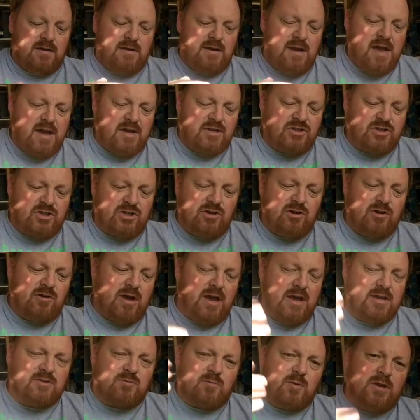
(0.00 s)
Next year,
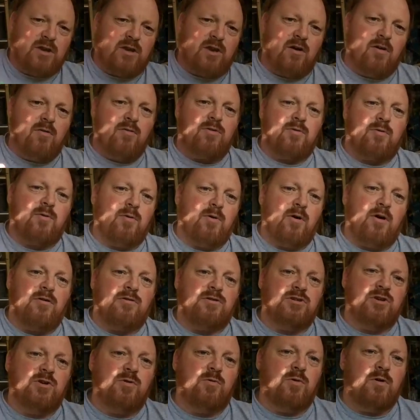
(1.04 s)
as we go through
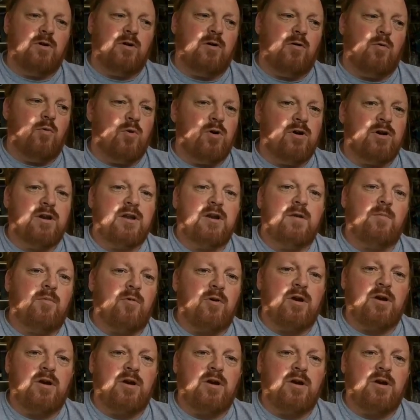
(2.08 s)
our tour, we're going to